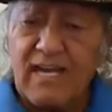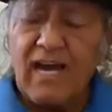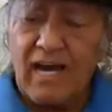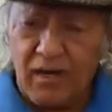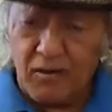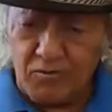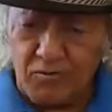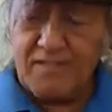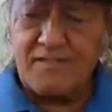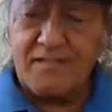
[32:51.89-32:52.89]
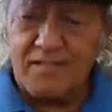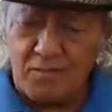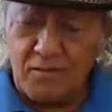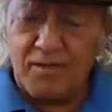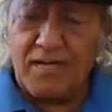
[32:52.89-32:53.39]
how to energize your
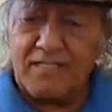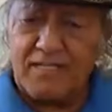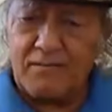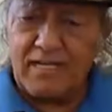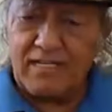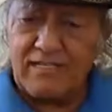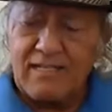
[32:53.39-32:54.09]
body and mind.